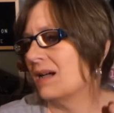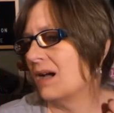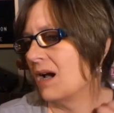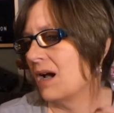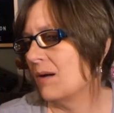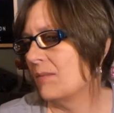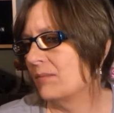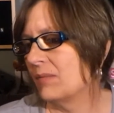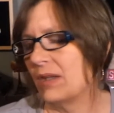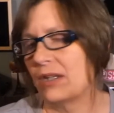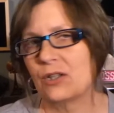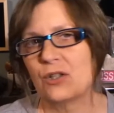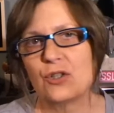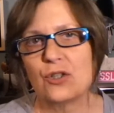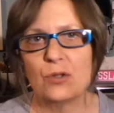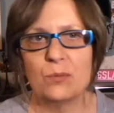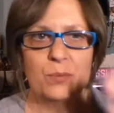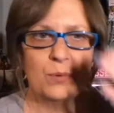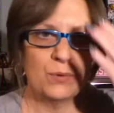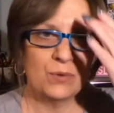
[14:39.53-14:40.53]
um, like
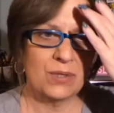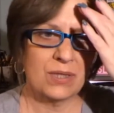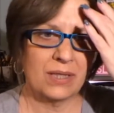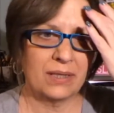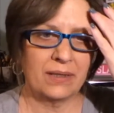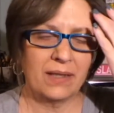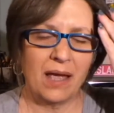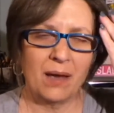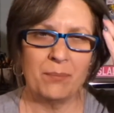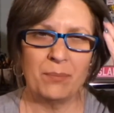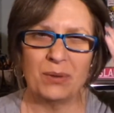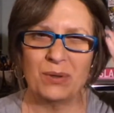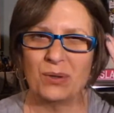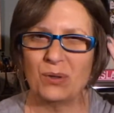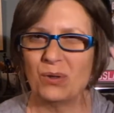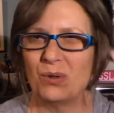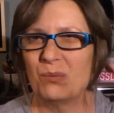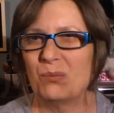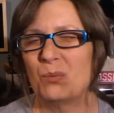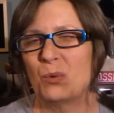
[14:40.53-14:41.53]
shoe boots like that, but
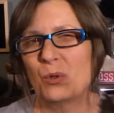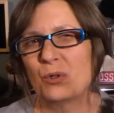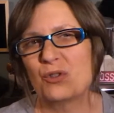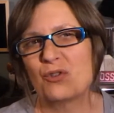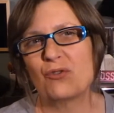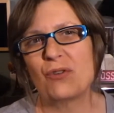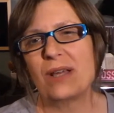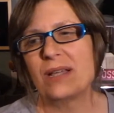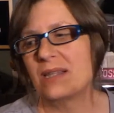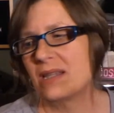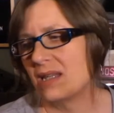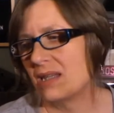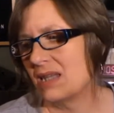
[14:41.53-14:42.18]
they're more dressy.